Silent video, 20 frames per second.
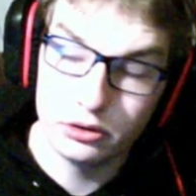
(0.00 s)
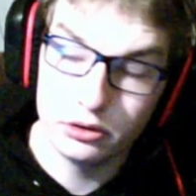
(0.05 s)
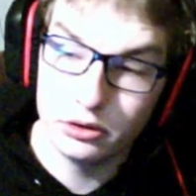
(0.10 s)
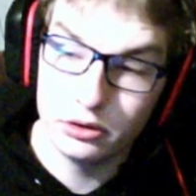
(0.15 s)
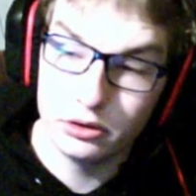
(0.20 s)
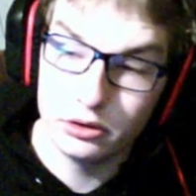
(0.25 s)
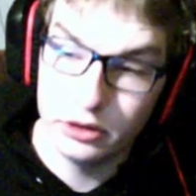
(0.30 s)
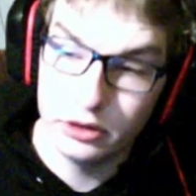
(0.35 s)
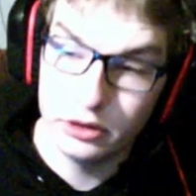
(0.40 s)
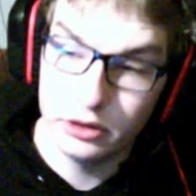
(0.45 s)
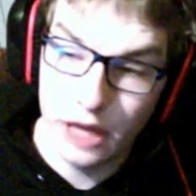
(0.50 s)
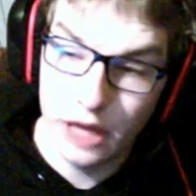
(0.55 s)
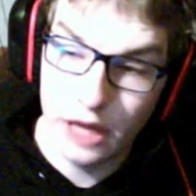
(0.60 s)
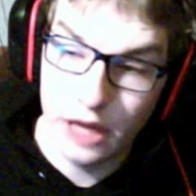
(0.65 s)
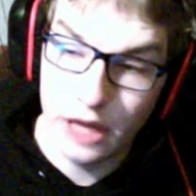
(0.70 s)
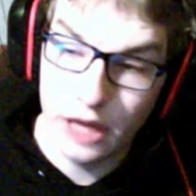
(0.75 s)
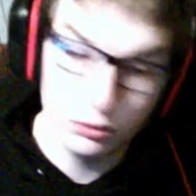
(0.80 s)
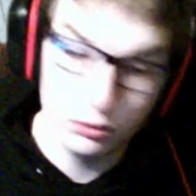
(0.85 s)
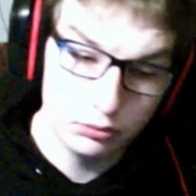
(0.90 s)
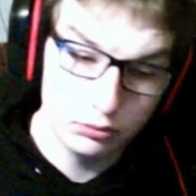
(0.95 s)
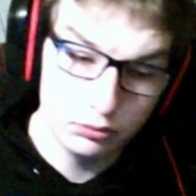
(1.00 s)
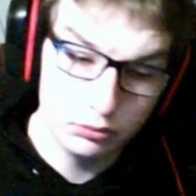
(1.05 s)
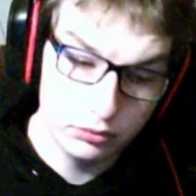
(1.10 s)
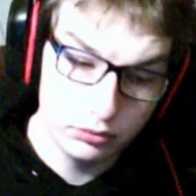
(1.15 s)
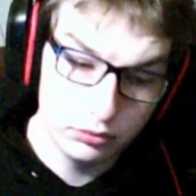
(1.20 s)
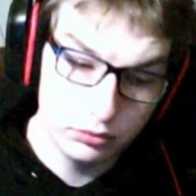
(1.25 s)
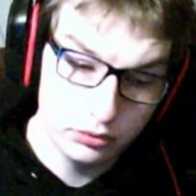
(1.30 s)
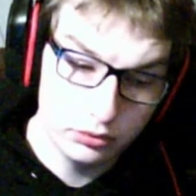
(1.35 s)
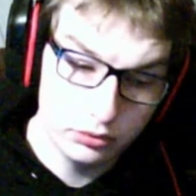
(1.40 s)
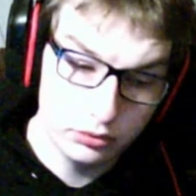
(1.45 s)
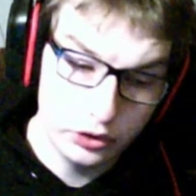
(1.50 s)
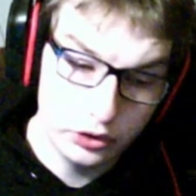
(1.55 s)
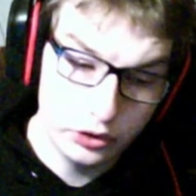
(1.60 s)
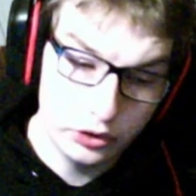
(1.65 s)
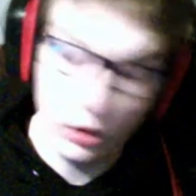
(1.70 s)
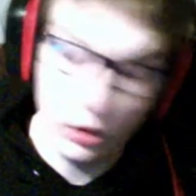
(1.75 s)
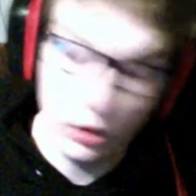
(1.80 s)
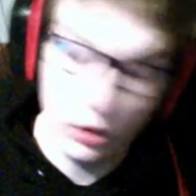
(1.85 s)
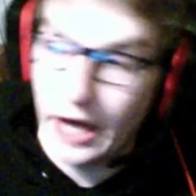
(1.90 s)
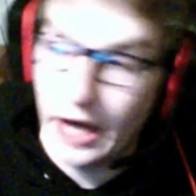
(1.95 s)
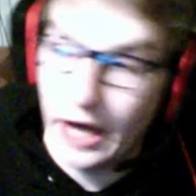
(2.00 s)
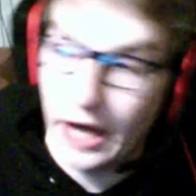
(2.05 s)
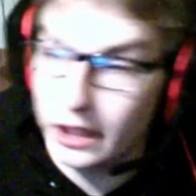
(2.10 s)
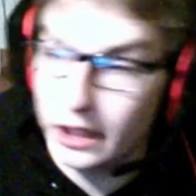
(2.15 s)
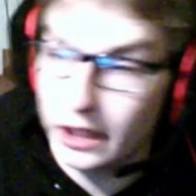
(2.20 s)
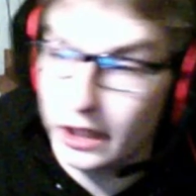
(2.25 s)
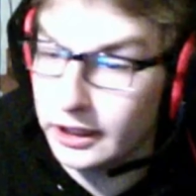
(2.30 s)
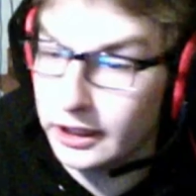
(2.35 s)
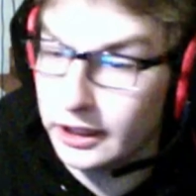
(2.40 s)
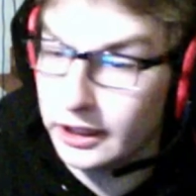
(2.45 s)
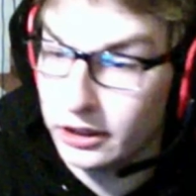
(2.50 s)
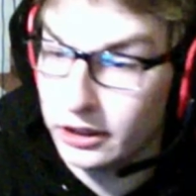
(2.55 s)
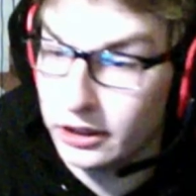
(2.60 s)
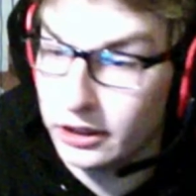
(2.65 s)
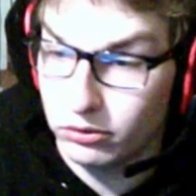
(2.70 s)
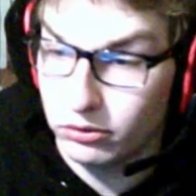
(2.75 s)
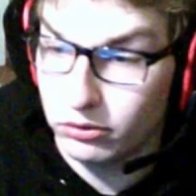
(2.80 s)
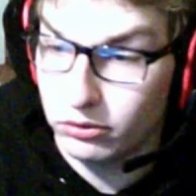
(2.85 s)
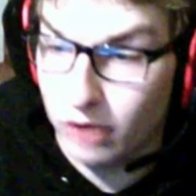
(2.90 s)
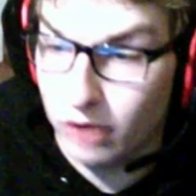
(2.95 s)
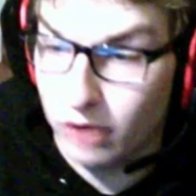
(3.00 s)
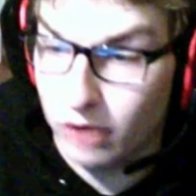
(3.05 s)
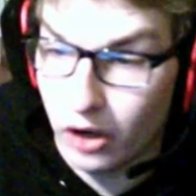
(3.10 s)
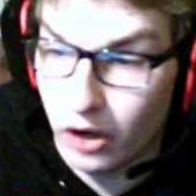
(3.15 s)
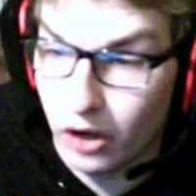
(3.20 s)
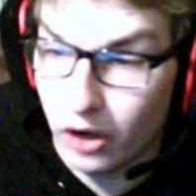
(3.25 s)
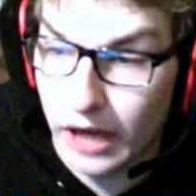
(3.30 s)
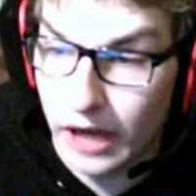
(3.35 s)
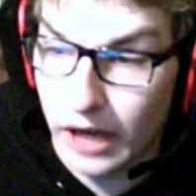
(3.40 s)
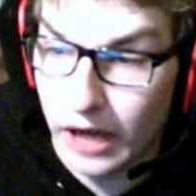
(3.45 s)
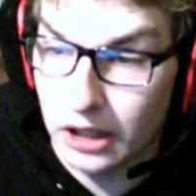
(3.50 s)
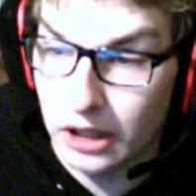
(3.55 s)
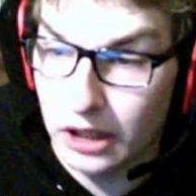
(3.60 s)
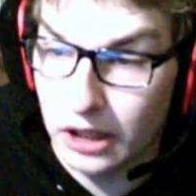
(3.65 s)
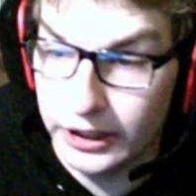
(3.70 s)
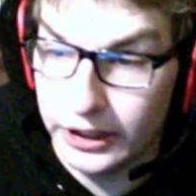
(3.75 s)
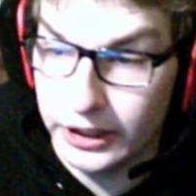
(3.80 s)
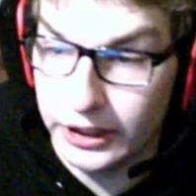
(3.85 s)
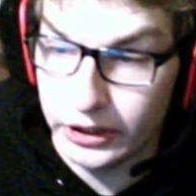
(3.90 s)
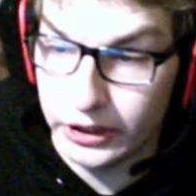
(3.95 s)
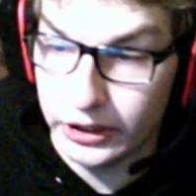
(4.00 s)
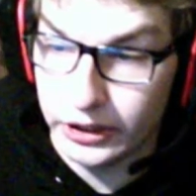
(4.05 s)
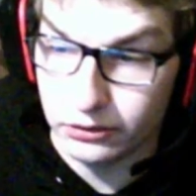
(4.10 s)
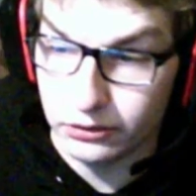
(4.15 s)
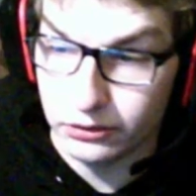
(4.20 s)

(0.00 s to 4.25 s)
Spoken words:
down your alley and our alley, and